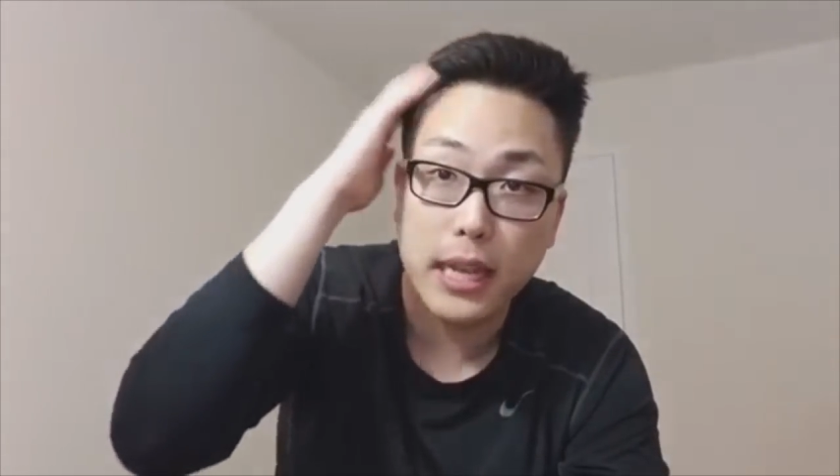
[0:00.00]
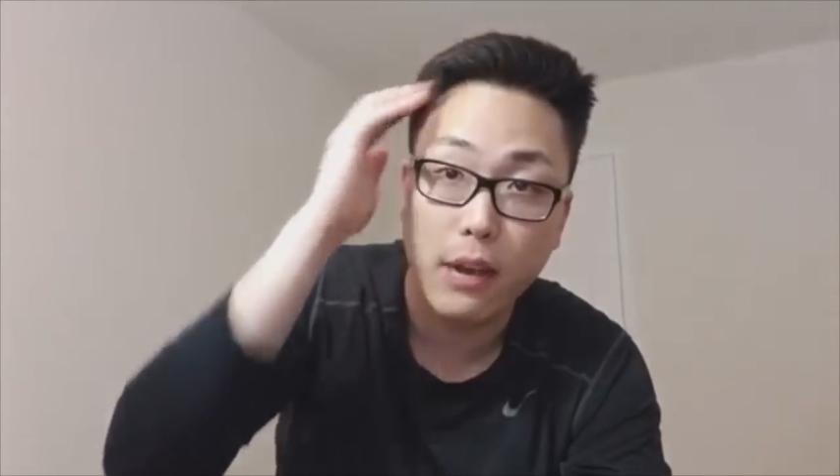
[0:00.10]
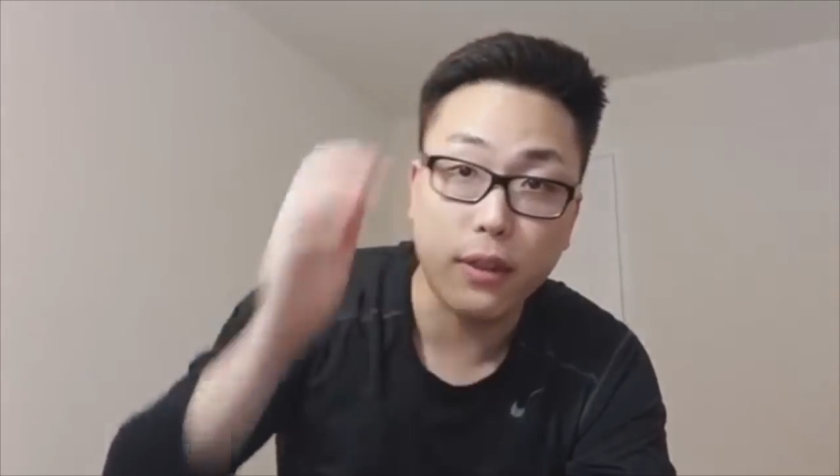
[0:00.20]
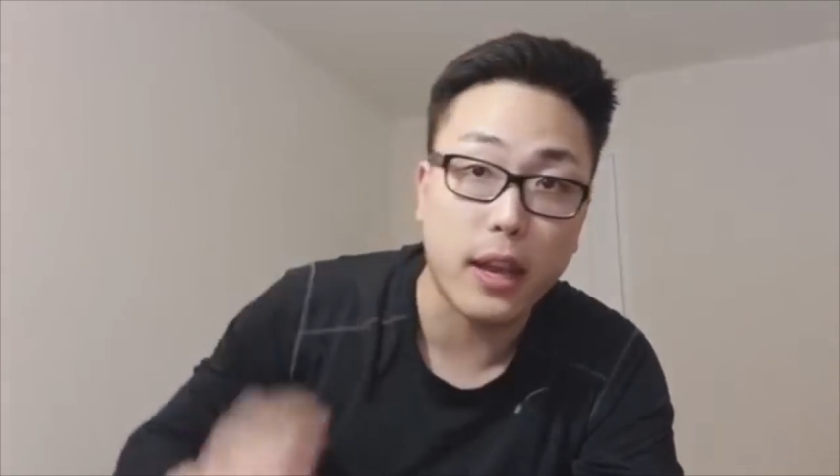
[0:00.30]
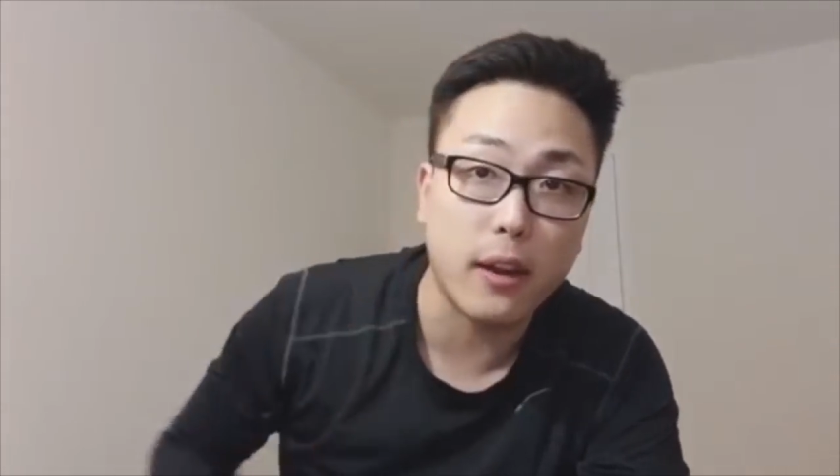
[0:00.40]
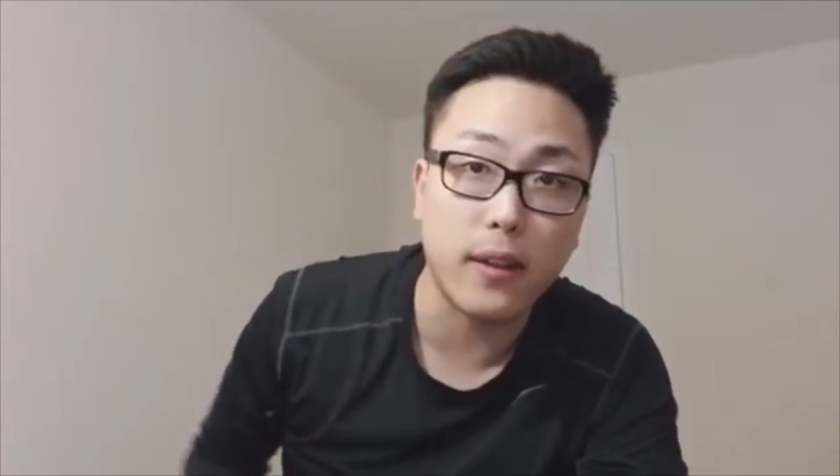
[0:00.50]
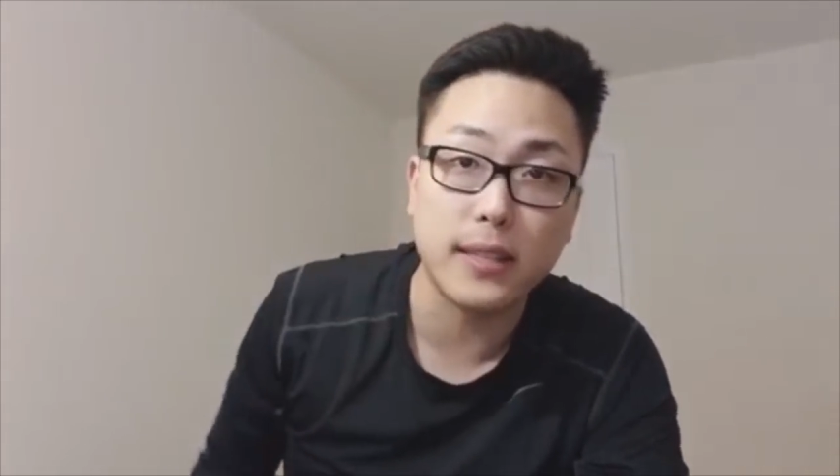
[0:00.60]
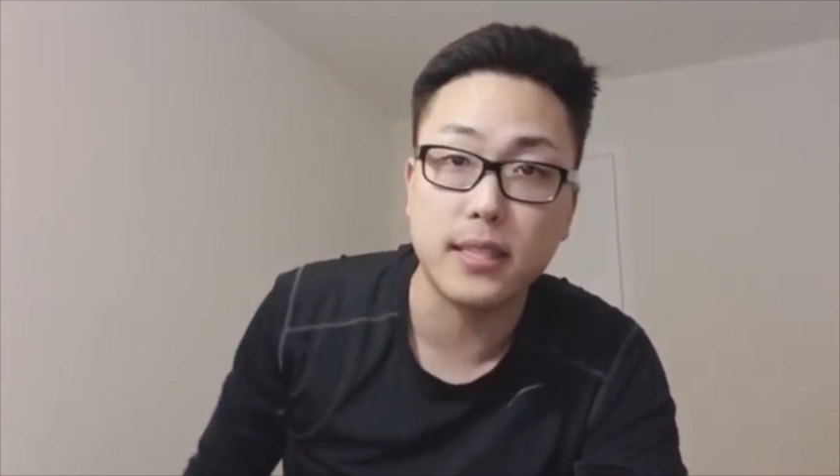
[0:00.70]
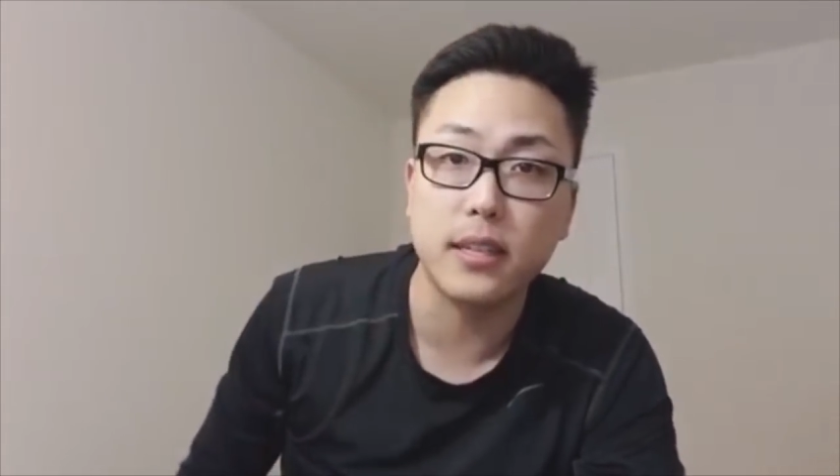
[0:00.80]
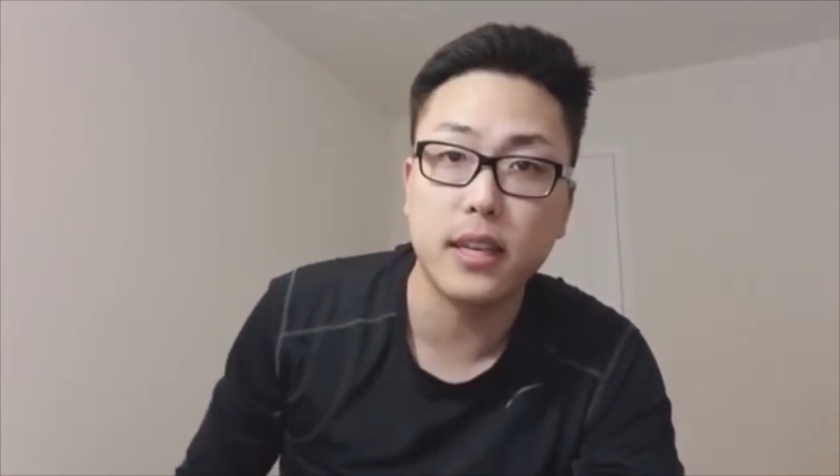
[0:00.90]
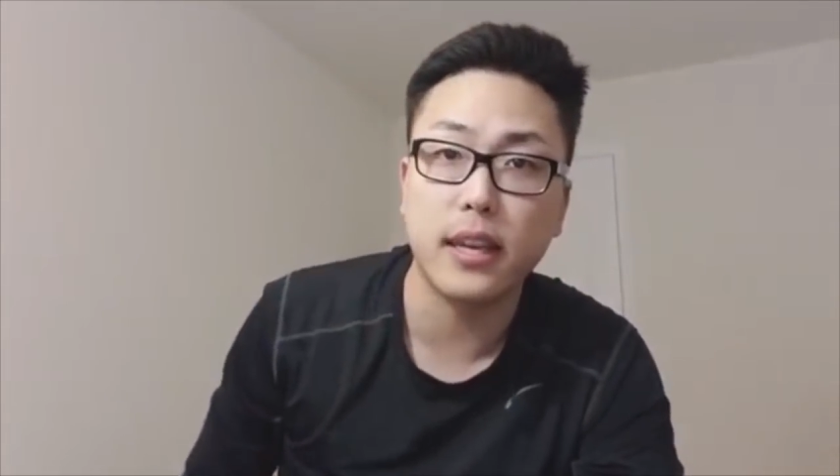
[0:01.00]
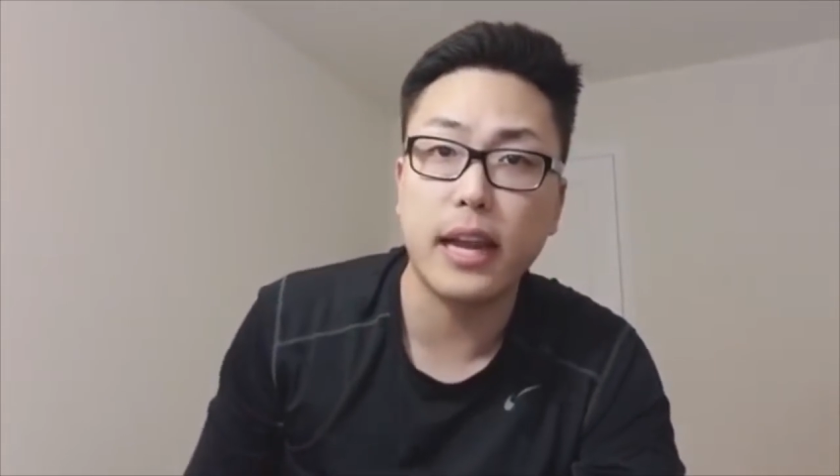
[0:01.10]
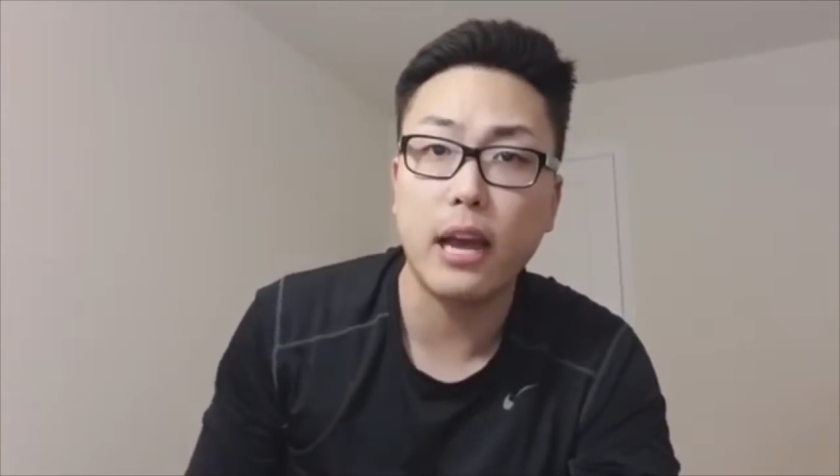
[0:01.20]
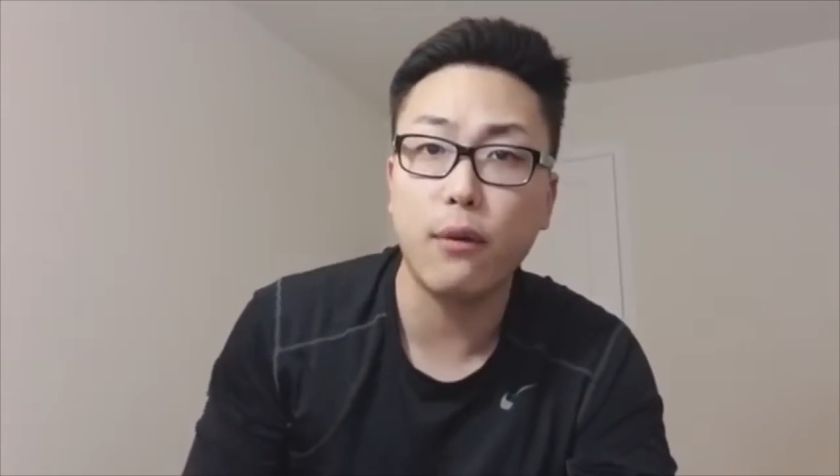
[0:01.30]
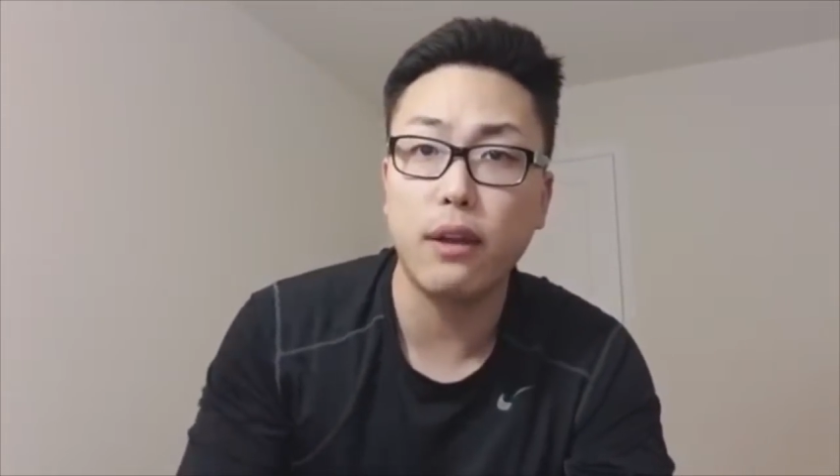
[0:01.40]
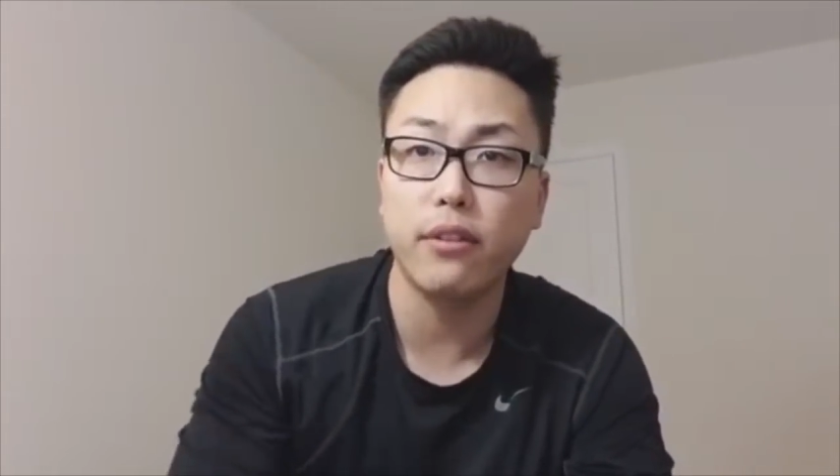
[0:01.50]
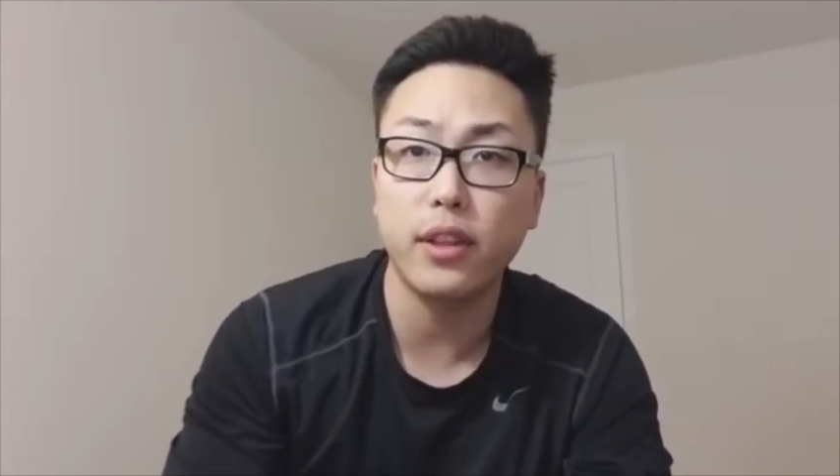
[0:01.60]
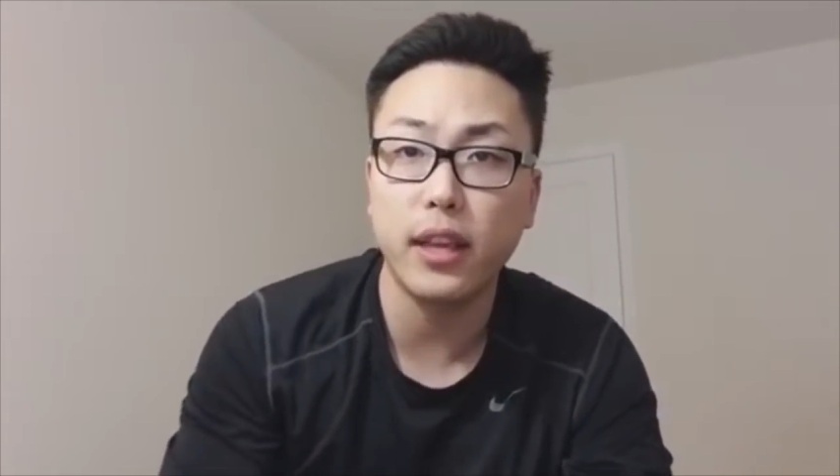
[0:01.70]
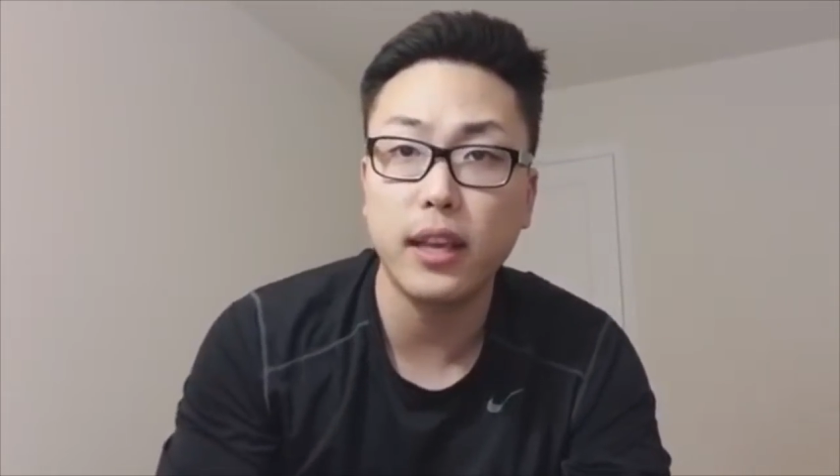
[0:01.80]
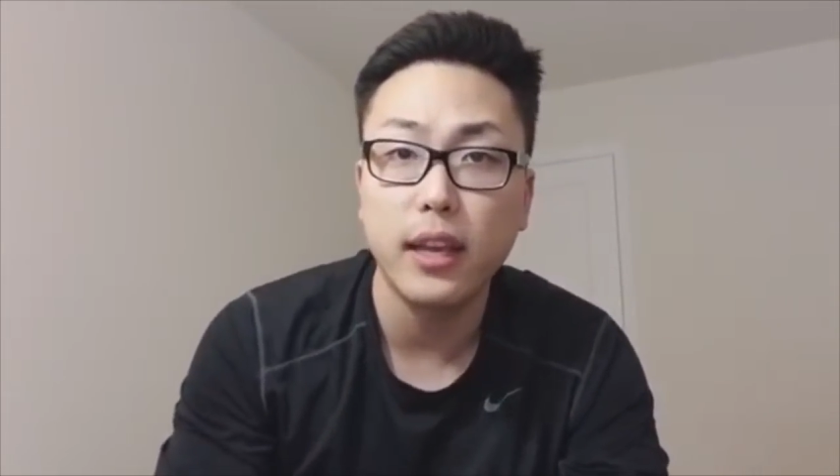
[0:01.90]
how the hairline is looking, and how
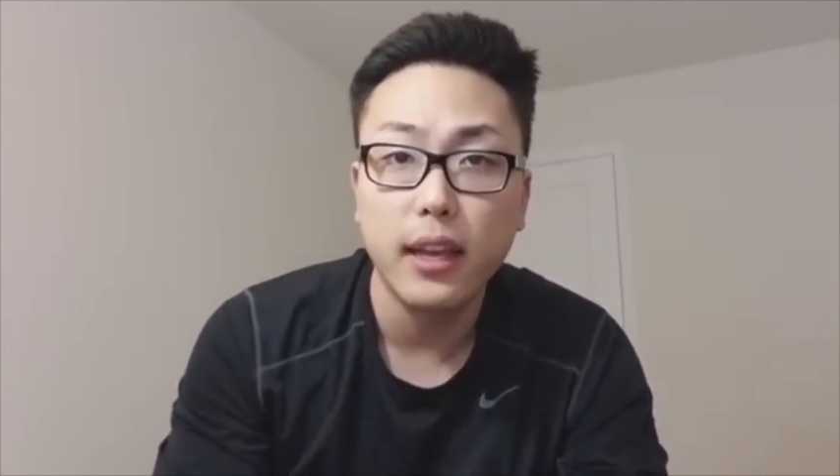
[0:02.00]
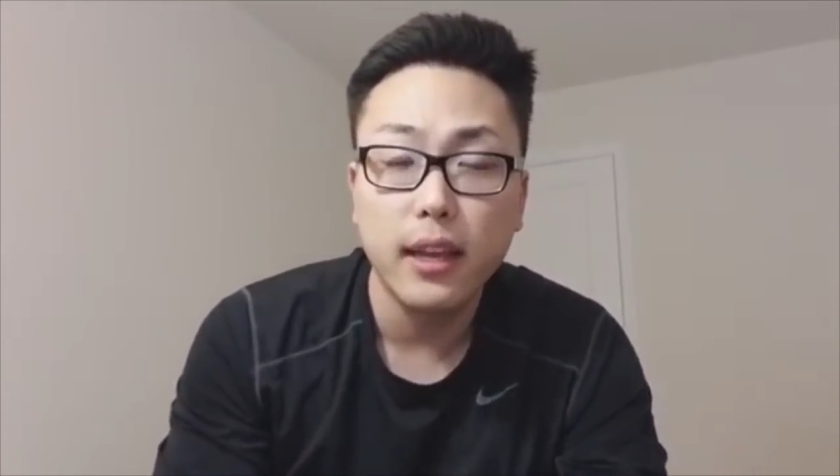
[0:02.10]
everything